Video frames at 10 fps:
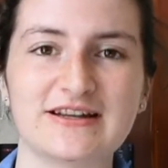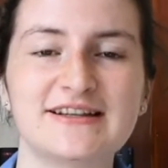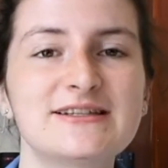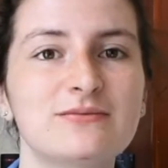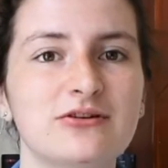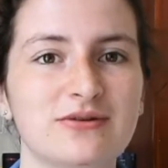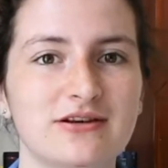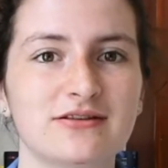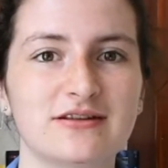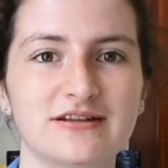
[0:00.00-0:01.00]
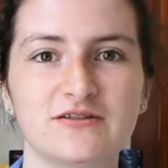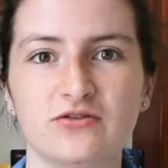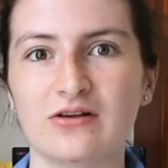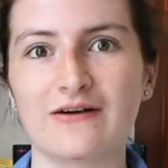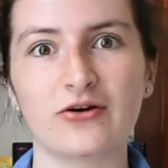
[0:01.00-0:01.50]
And it's similar with the other things, you
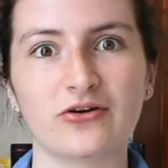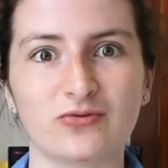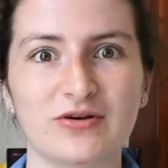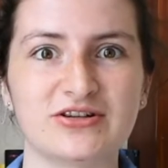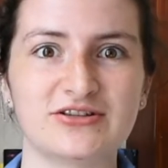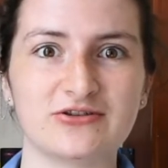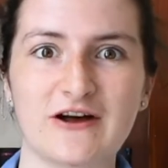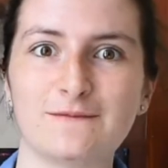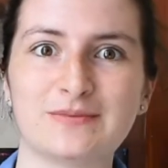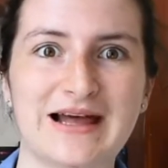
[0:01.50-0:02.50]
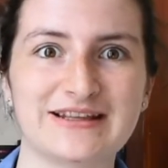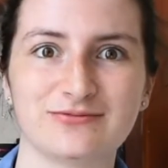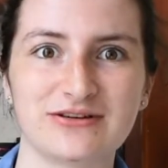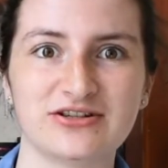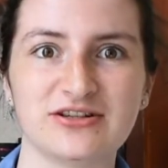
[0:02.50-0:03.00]
know, you'll have earth witches and you'll have plant
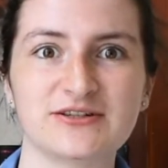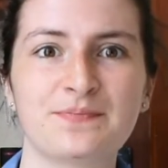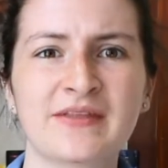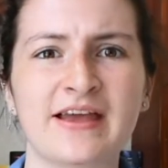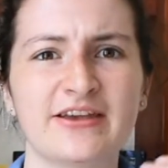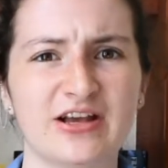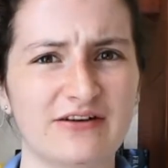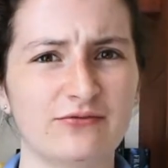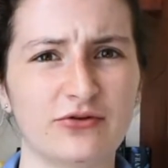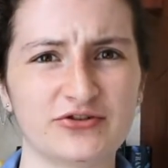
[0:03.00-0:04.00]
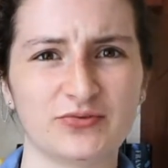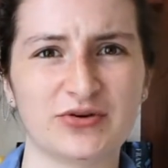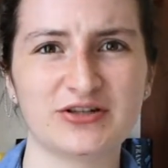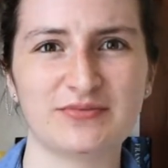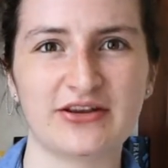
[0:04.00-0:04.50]
witches, you'll have water
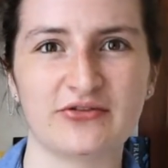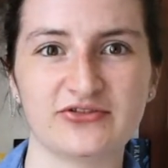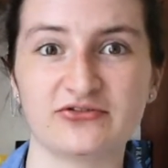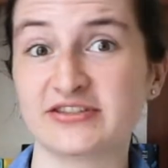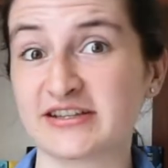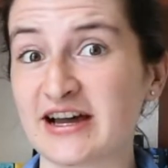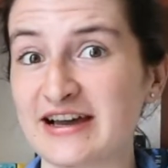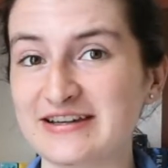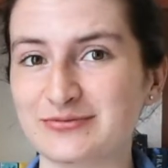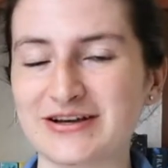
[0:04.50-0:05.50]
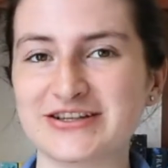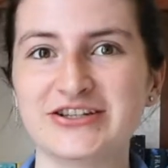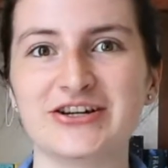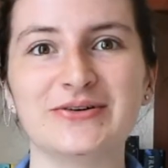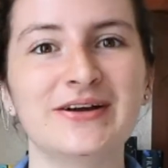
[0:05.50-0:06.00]
witch, but then also just a tide witch,
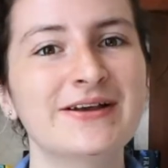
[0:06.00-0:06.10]
you know.